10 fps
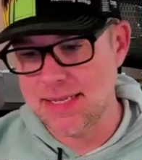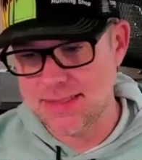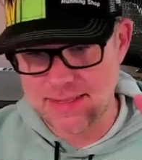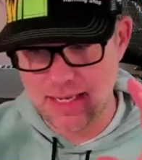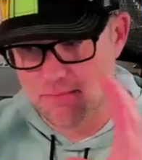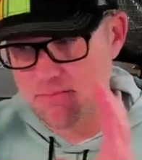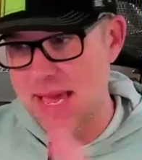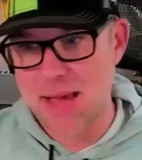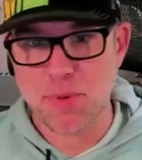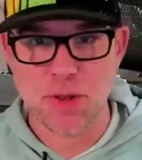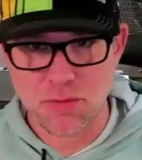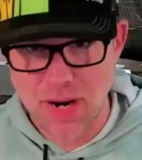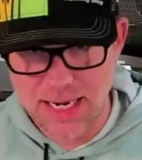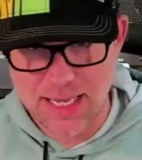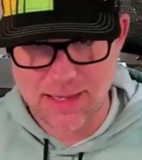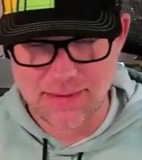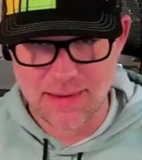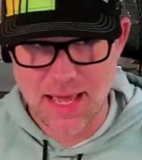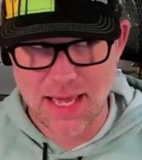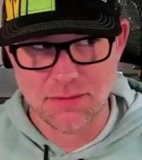That's the map on the right-hand
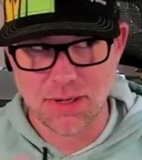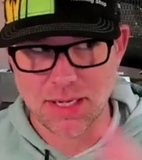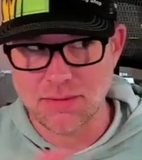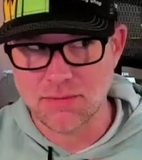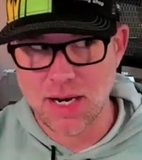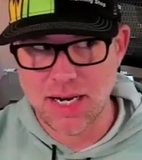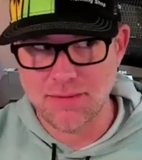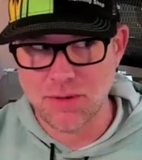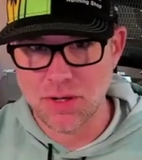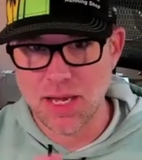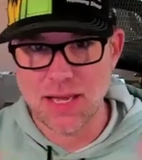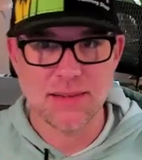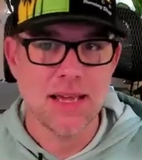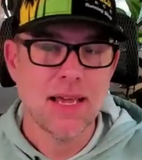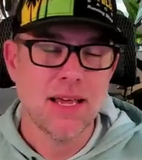side. Well, I guess right hand for you guys,